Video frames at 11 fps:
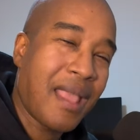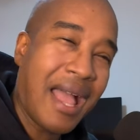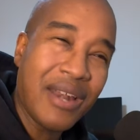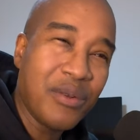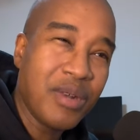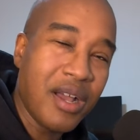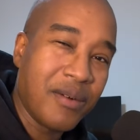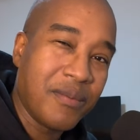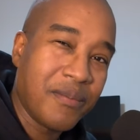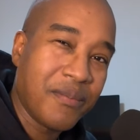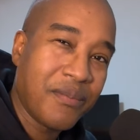I don't know.
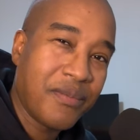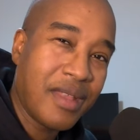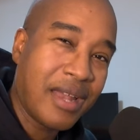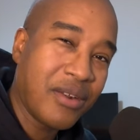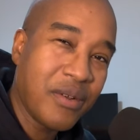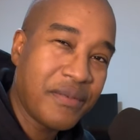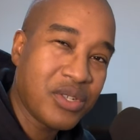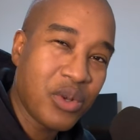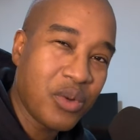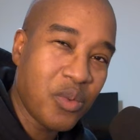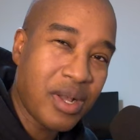I don't know if it's
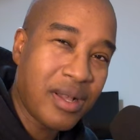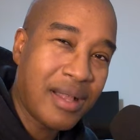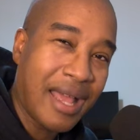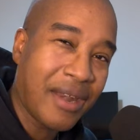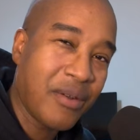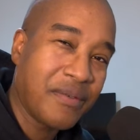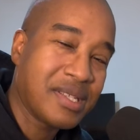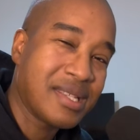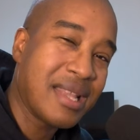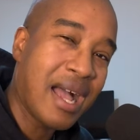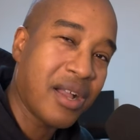going well. I don't know if it's
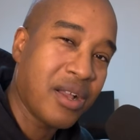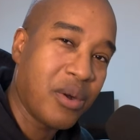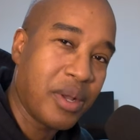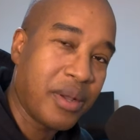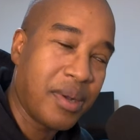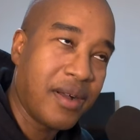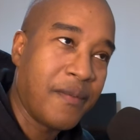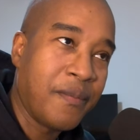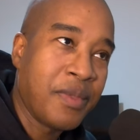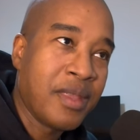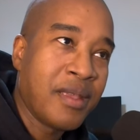not going well.
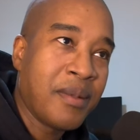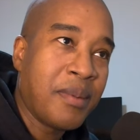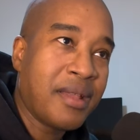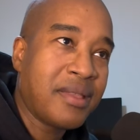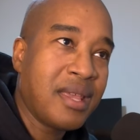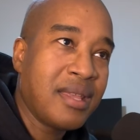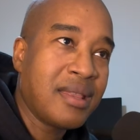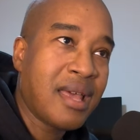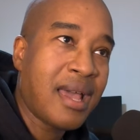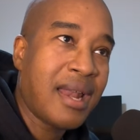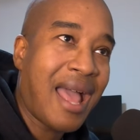But I think
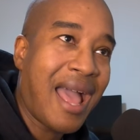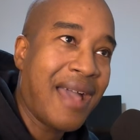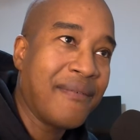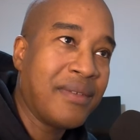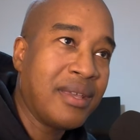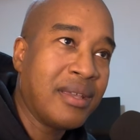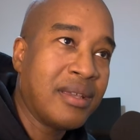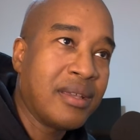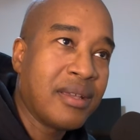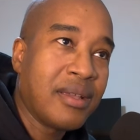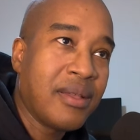that having
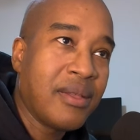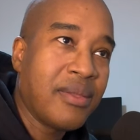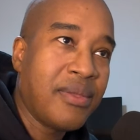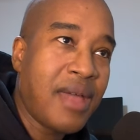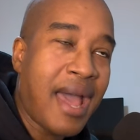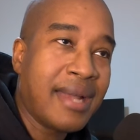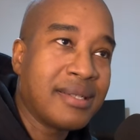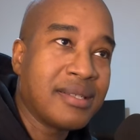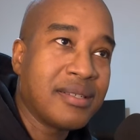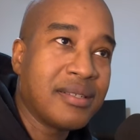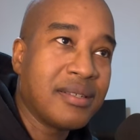
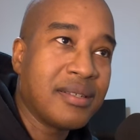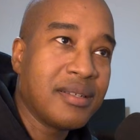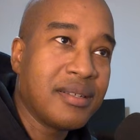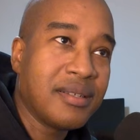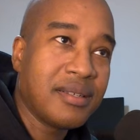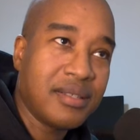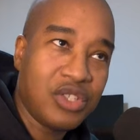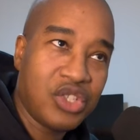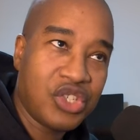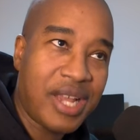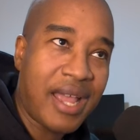that
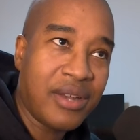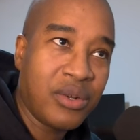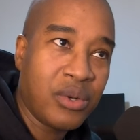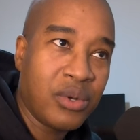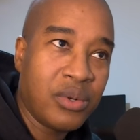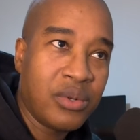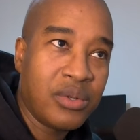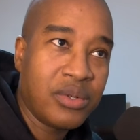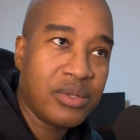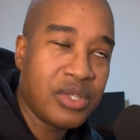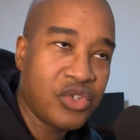channel,
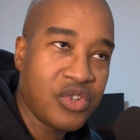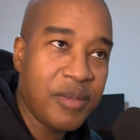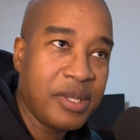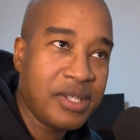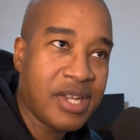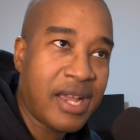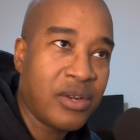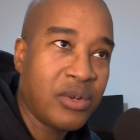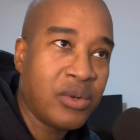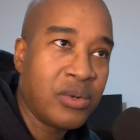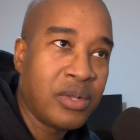the streaming
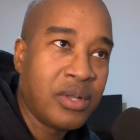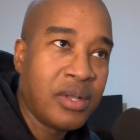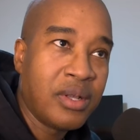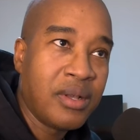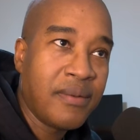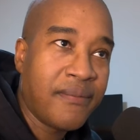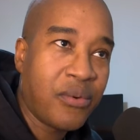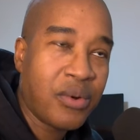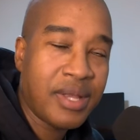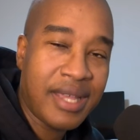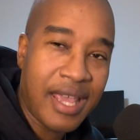channel
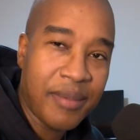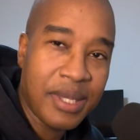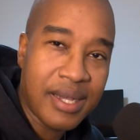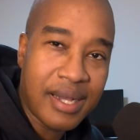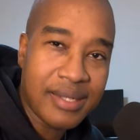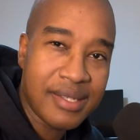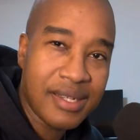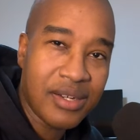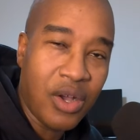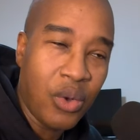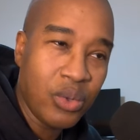for the gaming
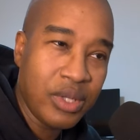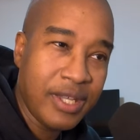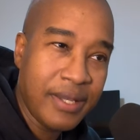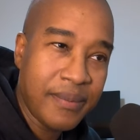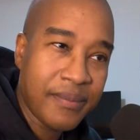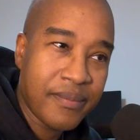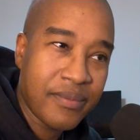content only,